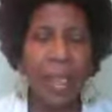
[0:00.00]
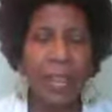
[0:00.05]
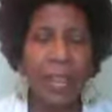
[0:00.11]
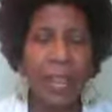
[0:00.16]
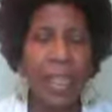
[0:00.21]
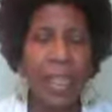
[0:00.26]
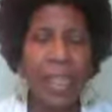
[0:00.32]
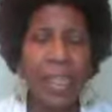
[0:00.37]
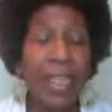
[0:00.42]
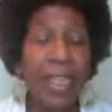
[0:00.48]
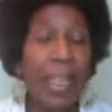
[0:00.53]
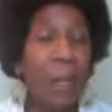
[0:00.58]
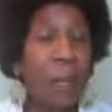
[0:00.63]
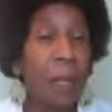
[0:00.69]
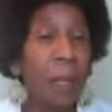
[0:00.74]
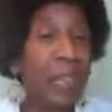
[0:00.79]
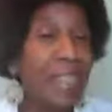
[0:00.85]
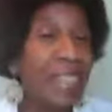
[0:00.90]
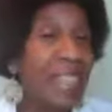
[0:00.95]

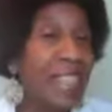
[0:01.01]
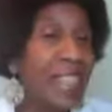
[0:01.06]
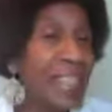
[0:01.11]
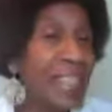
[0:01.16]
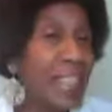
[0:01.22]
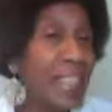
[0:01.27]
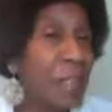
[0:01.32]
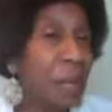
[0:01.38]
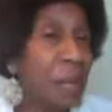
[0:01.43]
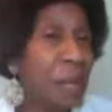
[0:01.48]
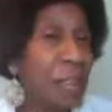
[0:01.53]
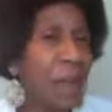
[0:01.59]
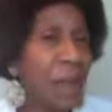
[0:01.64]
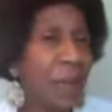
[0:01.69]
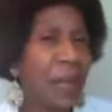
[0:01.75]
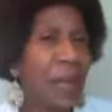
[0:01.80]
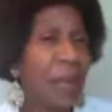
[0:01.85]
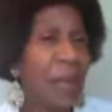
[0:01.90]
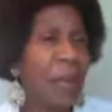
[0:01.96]
innkeeper and said to him
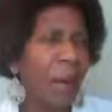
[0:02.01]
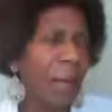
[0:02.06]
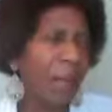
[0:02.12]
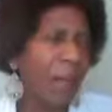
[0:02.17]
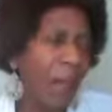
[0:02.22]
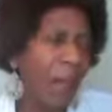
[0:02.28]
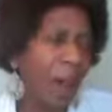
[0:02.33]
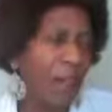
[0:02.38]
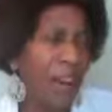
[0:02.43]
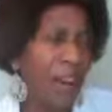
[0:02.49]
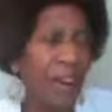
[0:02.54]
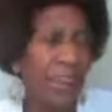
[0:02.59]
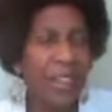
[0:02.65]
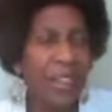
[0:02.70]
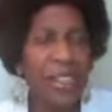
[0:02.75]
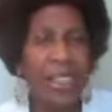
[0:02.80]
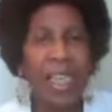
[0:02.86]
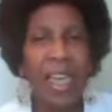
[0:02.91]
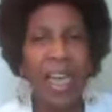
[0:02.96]
something that my father
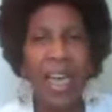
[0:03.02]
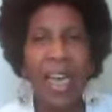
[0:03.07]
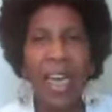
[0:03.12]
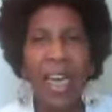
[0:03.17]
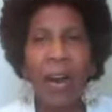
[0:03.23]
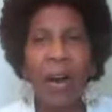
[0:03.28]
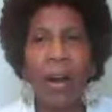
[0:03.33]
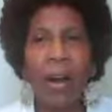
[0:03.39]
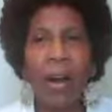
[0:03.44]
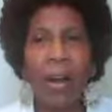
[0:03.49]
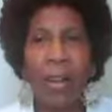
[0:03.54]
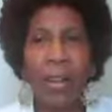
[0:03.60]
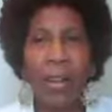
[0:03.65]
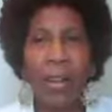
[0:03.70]
did. Or